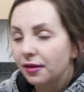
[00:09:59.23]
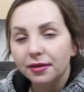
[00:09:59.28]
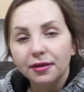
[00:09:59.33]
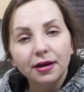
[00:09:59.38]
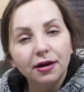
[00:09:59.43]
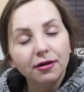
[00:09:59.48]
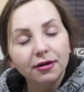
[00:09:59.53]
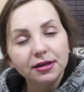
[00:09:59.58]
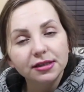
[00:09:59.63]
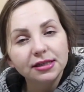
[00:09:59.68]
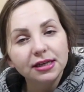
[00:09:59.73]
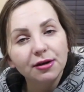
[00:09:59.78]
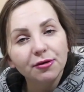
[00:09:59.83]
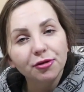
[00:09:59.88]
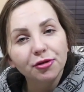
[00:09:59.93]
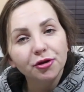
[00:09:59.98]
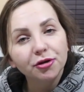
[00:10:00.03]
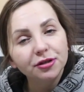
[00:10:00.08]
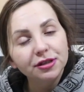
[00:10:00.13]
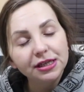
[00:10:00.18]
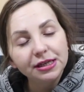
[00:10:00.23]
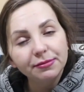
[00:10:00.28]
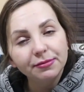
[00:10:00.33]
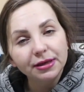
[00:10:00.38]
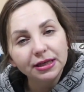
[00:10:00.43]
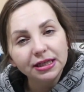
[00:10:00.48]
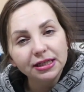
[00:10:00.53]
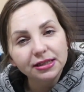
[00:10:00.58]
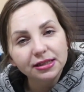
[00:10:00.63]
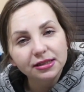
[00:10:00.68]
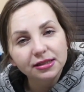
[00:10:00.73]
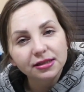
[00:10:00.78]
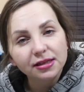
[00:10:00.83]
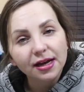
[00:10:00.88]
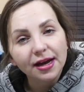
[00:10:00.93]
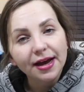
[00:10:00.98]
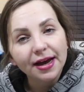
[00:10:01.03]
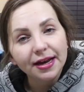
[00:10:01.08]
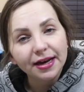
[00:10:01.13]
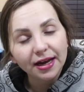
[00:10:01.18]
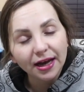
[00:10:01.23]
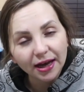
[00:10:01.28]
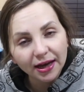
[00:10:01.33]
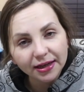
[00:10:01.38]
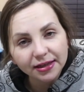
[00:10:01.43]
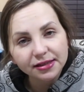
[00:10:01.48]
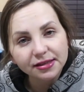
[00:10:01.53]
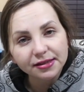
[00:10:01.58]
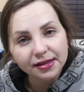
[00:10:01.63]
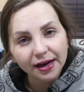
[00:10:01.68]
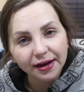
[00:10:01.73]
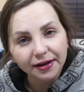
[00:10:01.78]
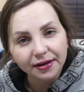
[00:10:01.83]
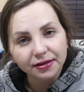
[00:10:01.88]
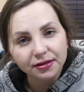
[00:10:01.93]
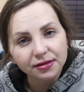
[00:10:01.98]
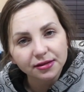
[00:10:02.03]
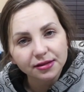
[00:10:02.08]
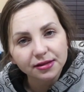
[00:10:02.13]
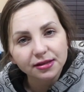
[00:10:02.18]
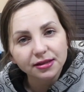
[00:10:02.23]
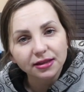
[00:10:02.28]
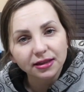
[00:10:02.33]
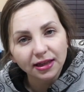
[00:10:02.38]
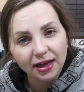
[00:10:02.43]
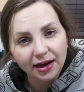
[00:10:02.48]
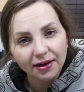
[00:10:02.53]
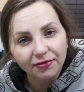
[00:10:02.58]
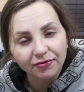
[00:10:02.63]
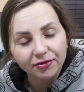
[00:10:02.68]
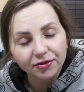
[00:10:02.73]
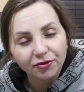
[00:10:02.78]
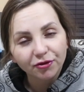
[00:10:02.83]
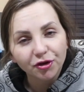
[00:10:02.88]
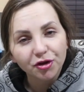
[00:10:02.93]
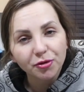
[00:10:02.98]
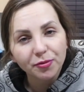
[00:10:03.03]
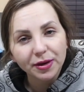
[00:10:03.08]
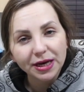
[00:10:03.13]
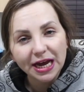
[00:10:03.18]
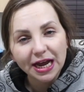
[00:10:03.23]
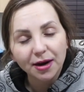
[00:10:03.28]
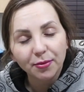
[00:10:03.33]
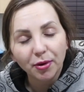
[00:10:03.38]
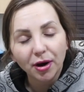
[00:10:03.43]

There is now 13 minutes and 8 seconds left for the banana